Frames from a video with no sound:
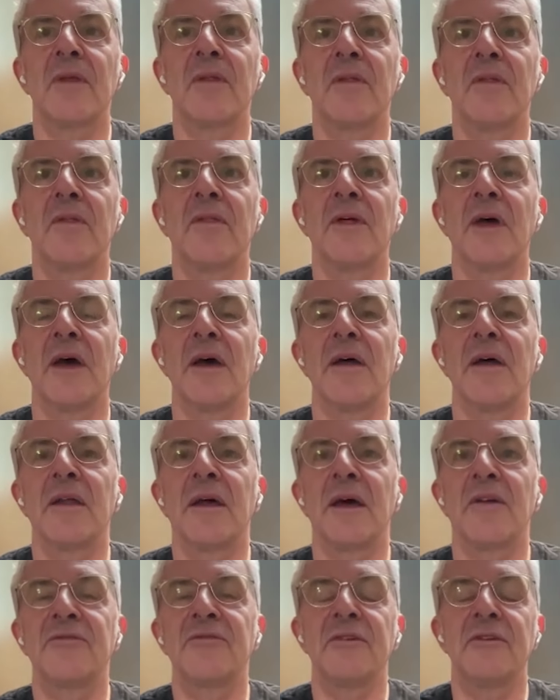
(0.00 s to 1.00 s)
that
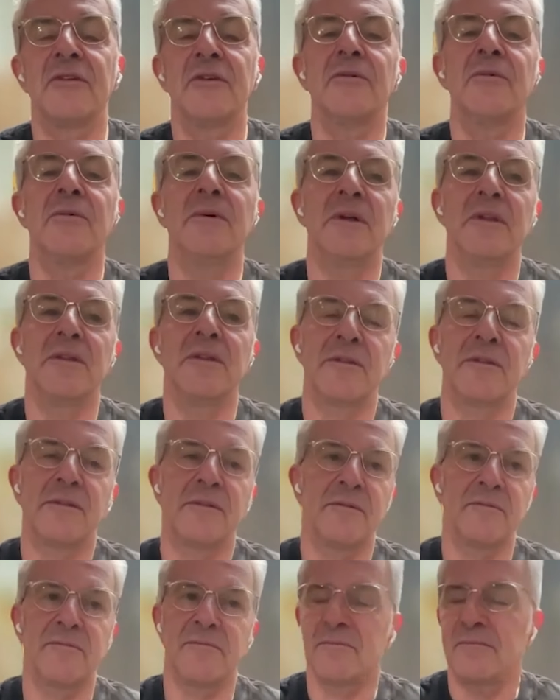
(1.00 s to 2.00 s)
has to do with
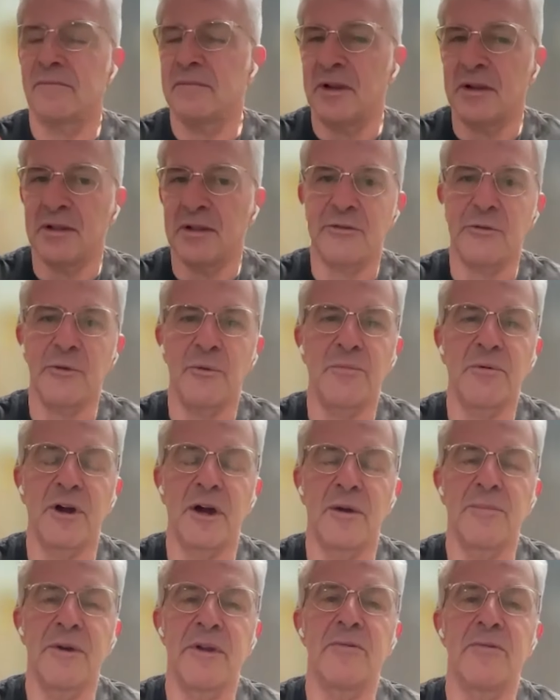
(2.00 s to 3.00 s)
intellectual
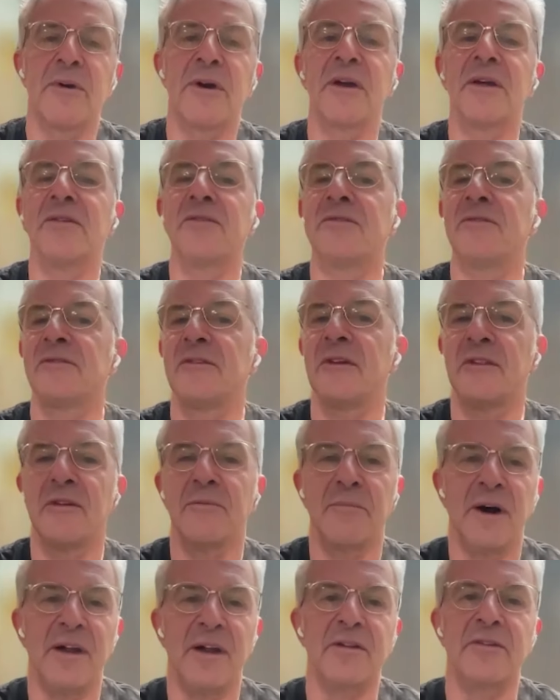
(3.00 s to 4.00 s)
property rights and the
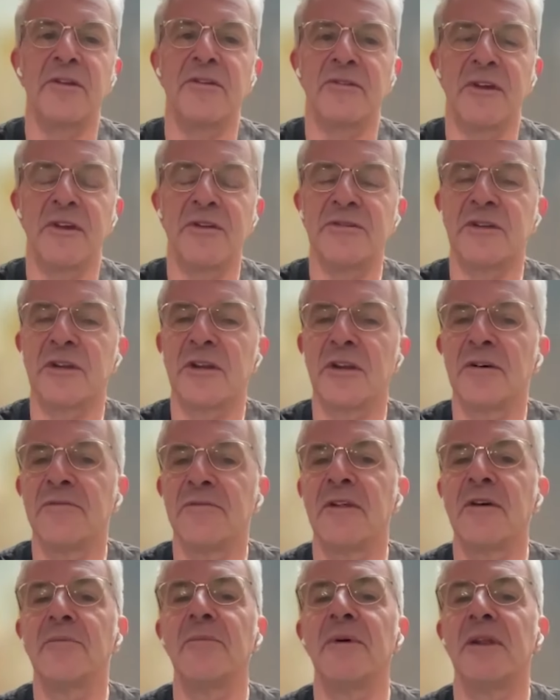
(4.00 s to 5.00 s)
monetization of
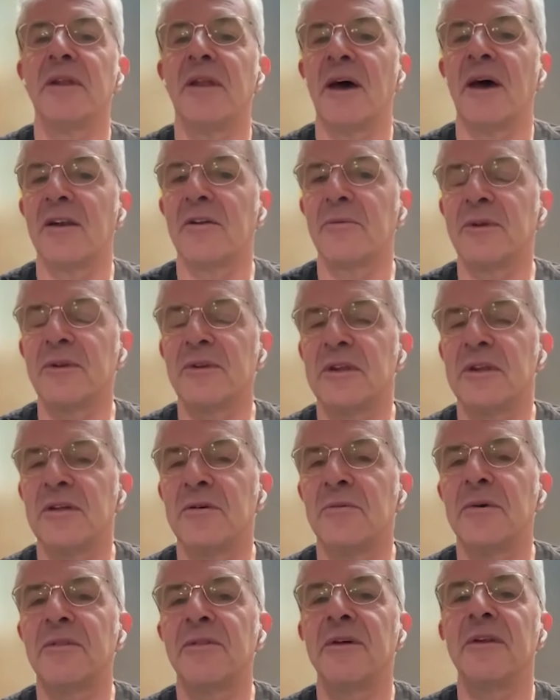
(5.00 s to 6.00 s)
them, and how do we deal
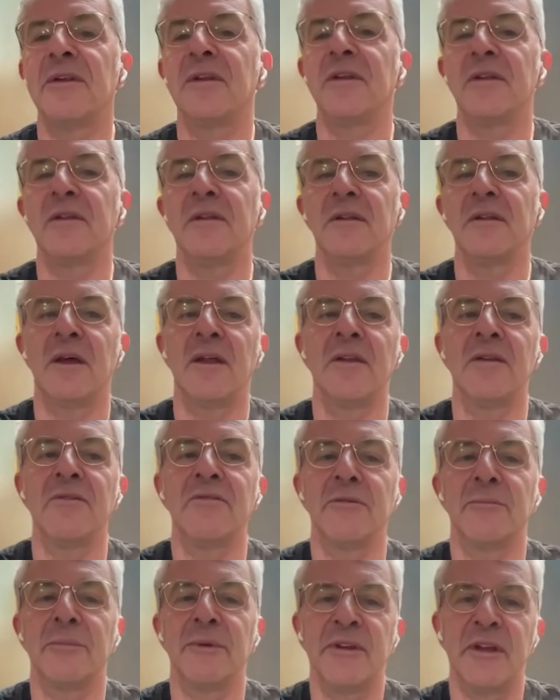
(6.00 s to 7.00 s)
with it, and is
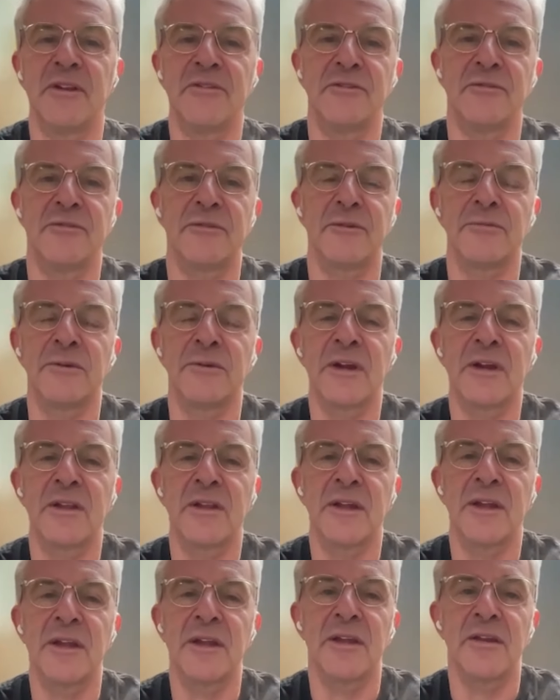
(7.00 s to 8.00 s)
there potential for
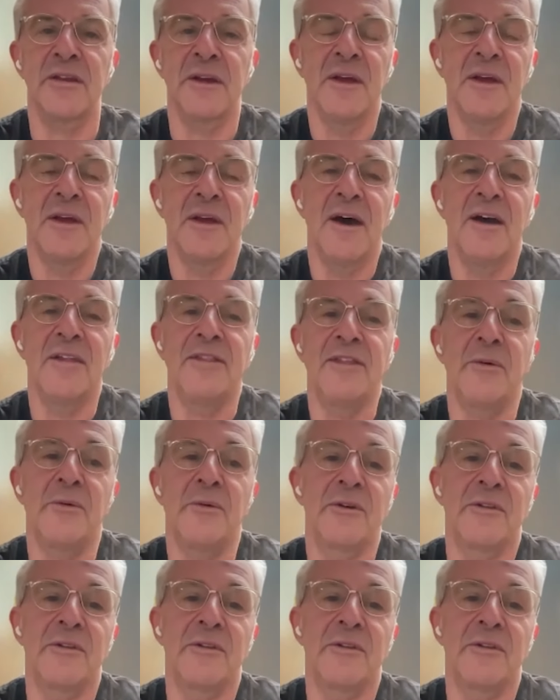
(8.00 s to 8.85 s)
regulating it? I think we're